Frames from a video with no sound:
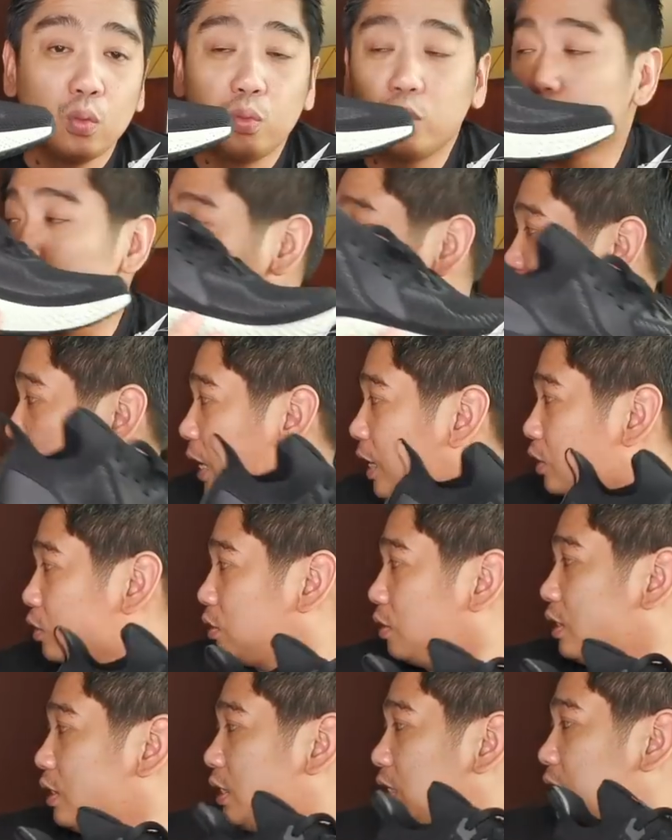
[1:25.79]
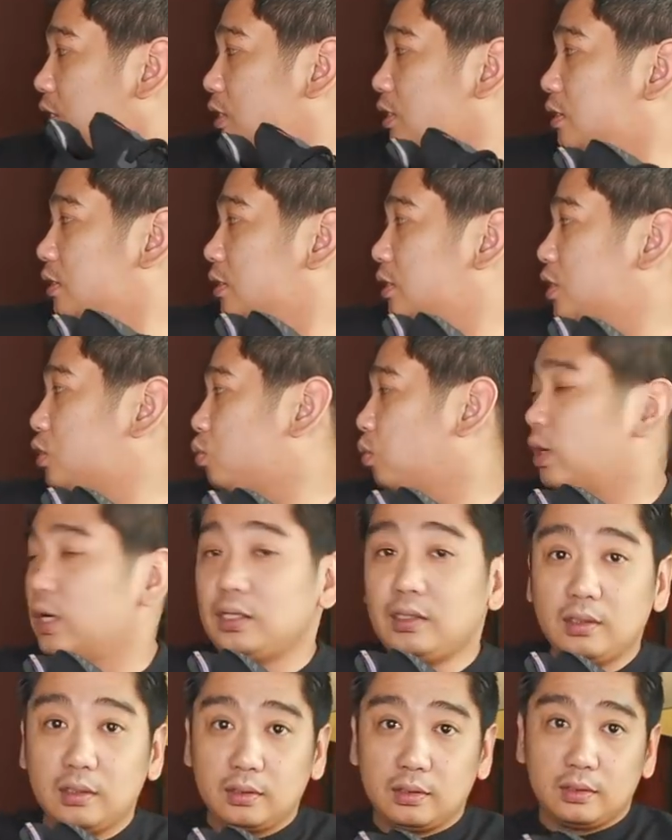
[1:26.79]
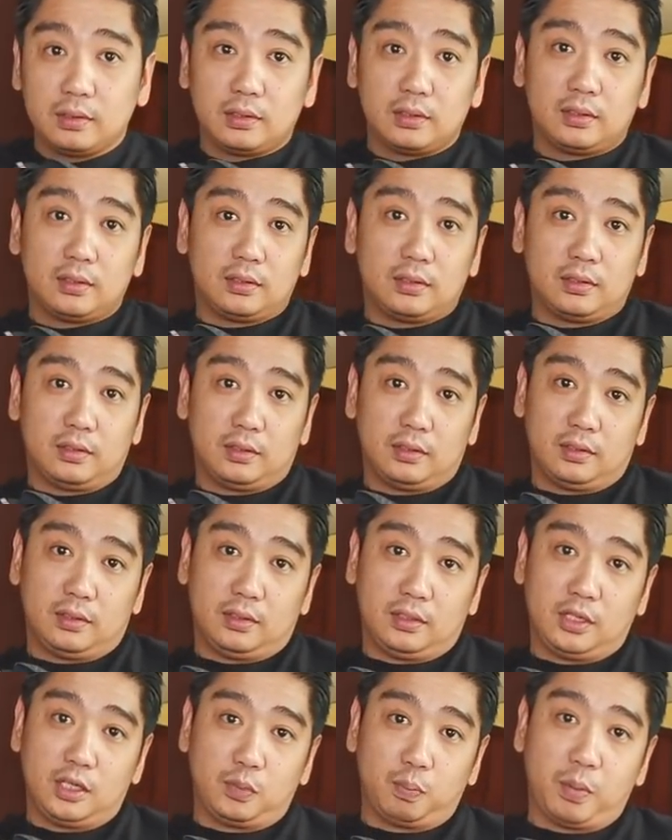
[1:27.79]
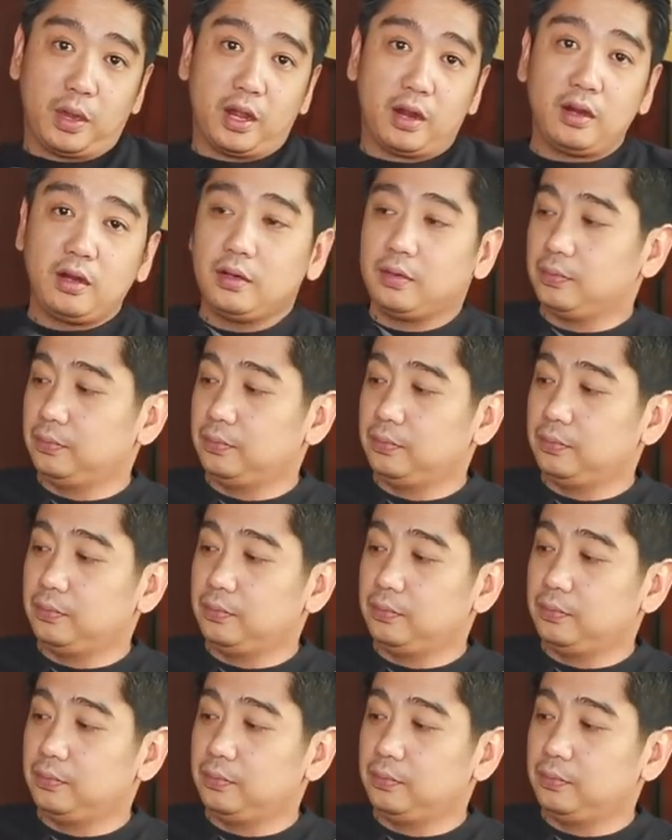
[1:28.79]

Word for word: which was actually this one, this pair.